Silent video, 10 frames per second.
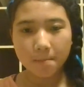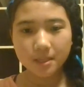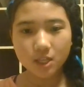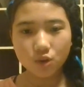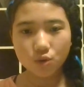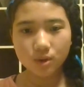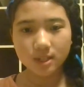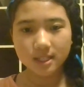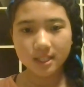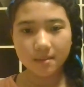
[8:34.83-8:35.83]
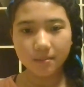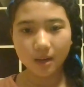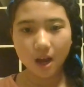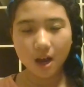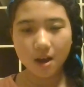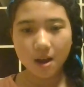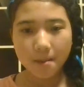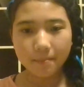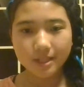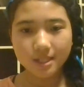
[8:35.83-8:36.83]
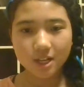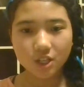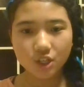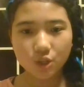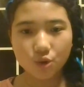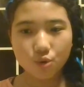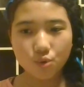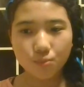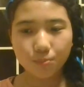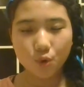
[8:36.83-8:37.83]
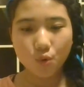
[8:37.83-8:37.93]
but they look similar, but they are still